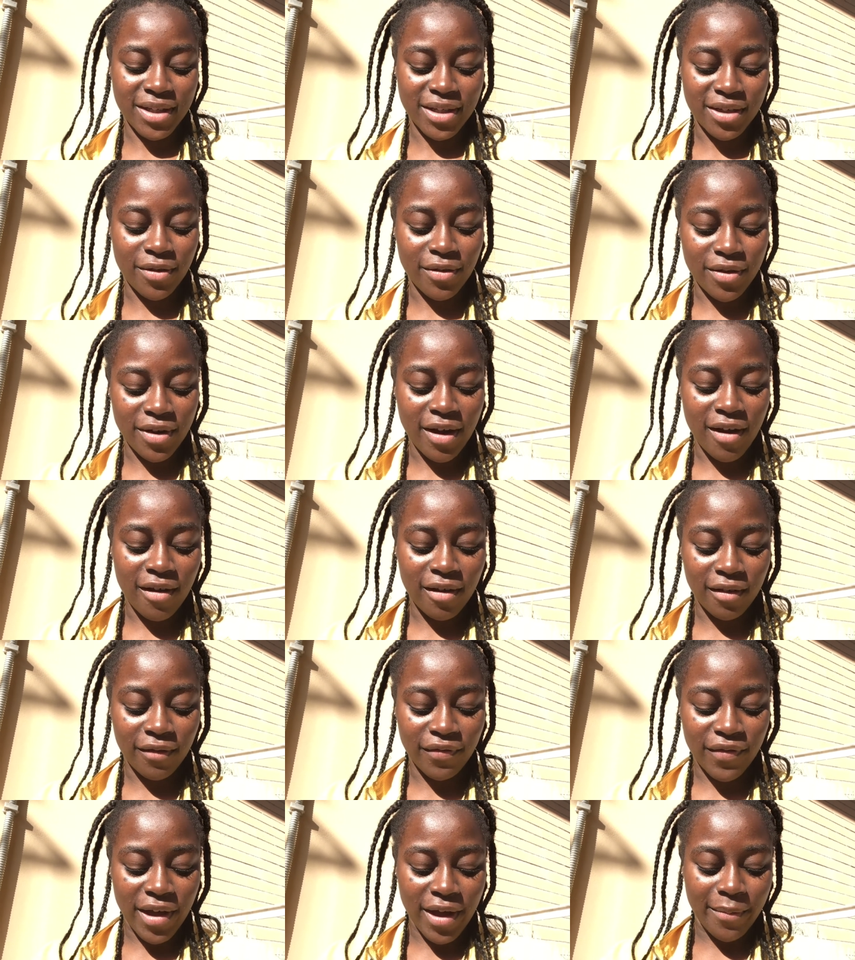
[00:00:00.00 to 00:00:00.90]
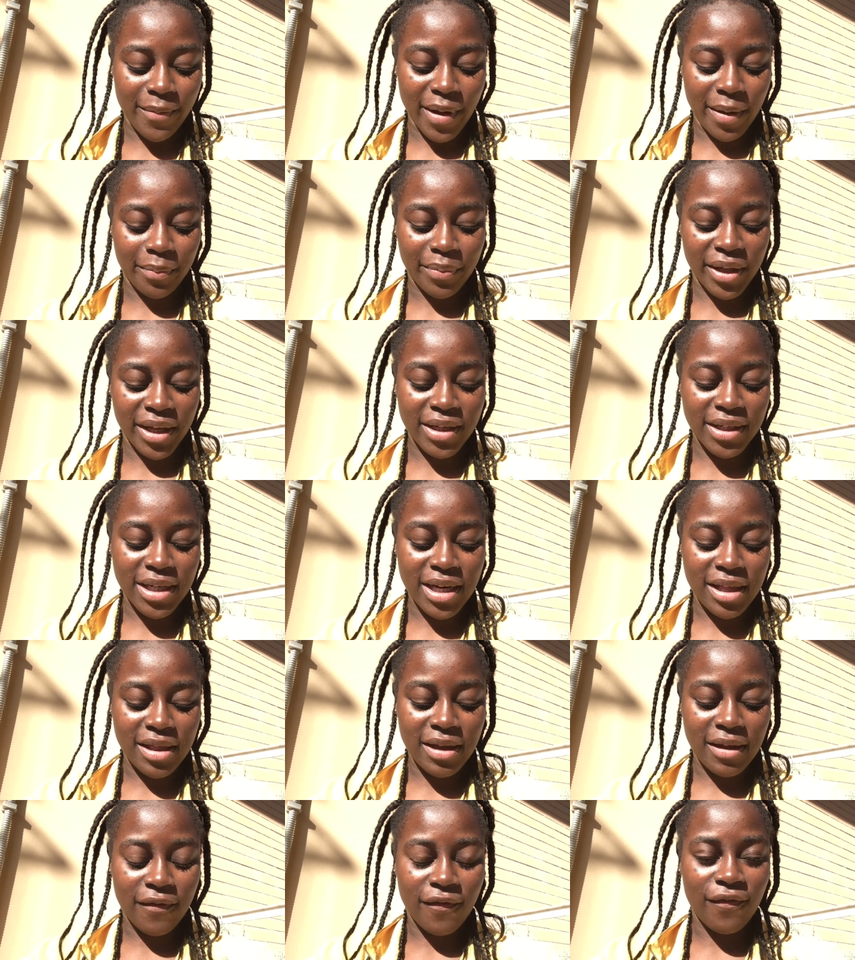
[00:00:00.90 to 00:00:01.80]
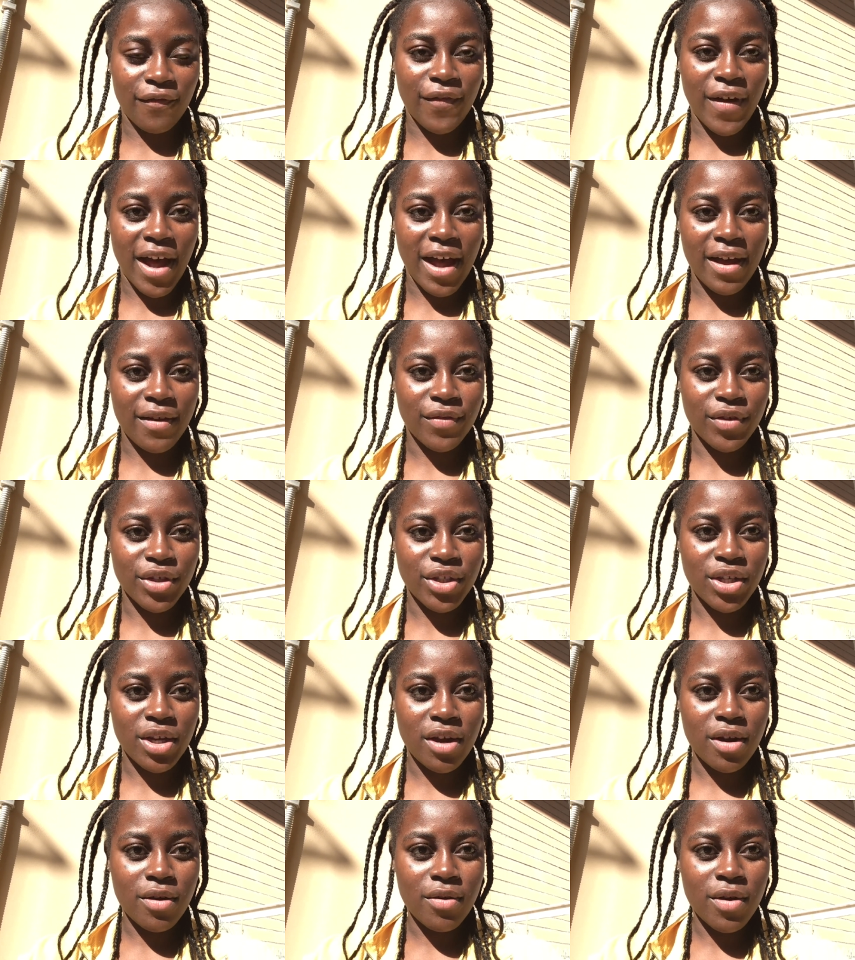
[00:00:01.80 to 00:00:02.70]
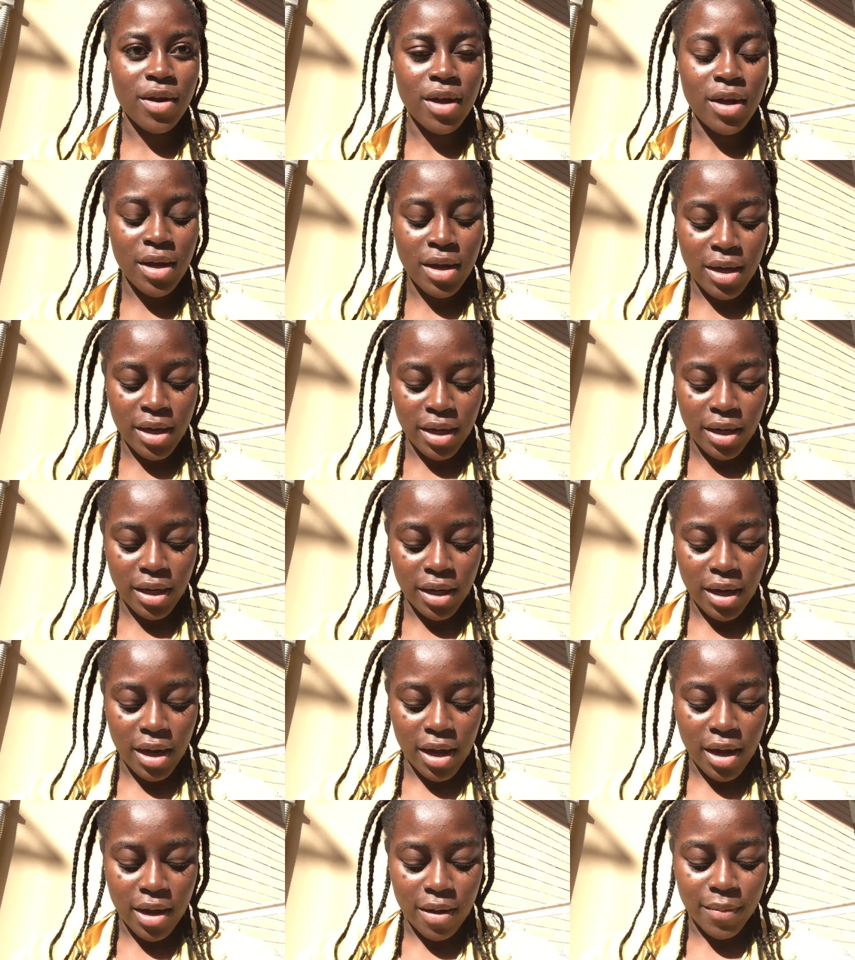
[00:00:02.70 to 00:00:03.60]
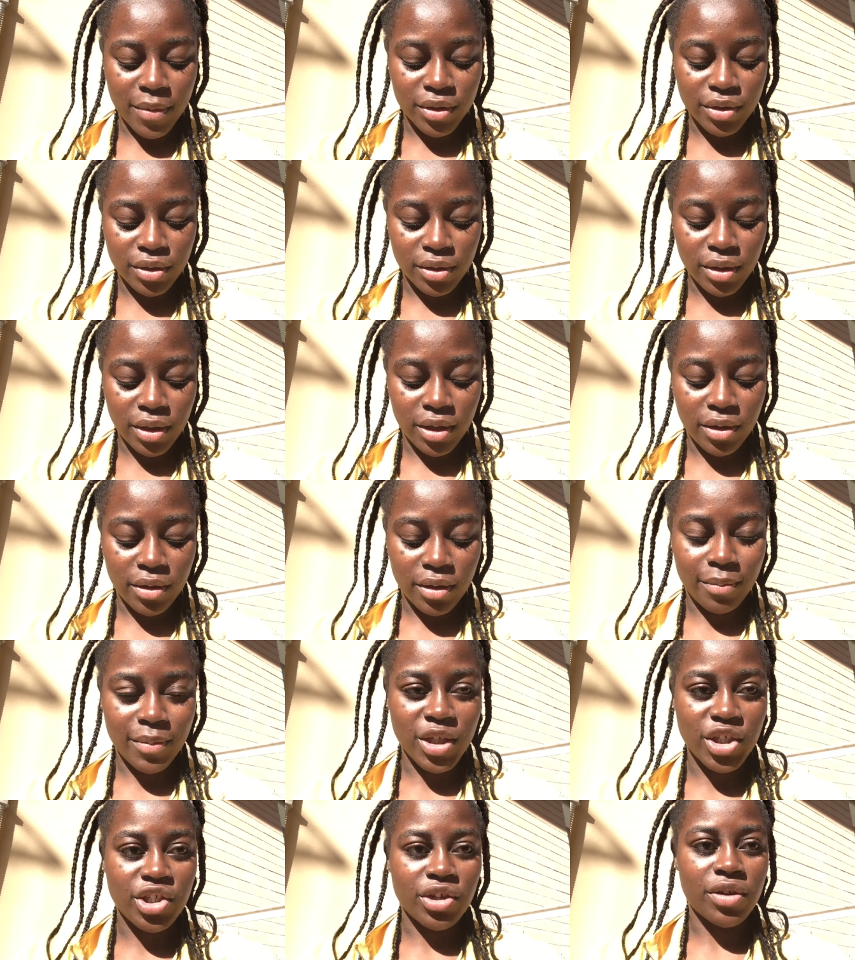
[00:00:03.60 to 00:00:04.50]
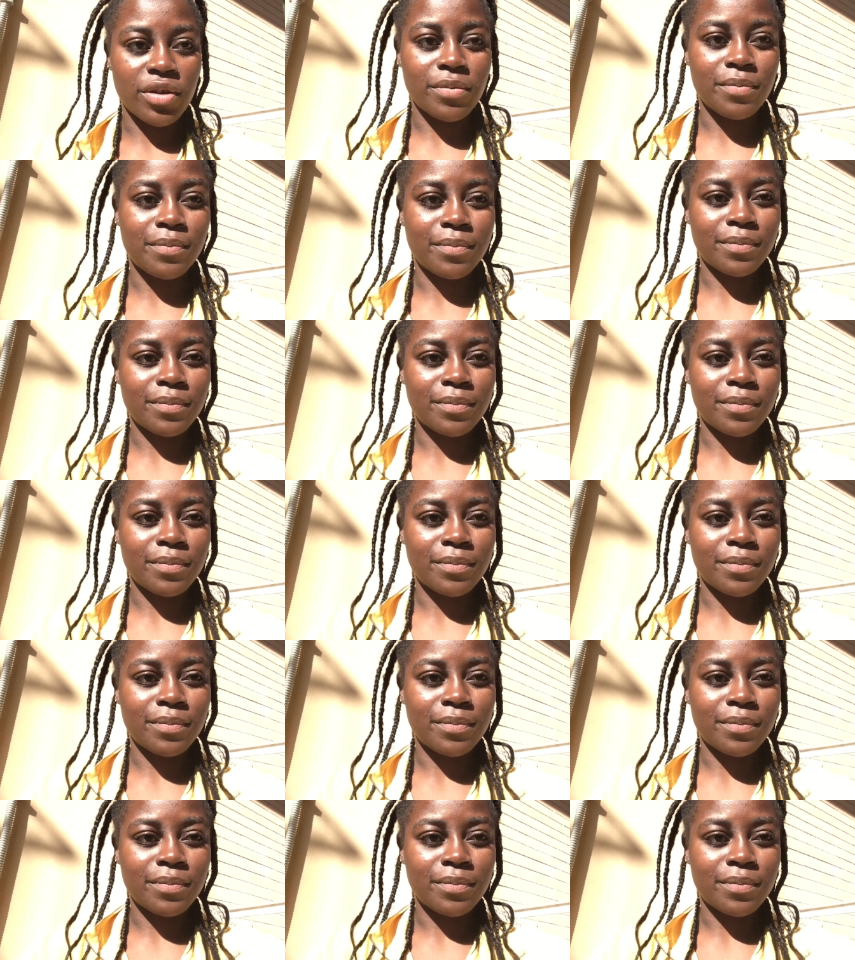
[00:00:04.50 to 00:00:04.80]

So not all of them. I planted, I think, five or so. Here, let me show you.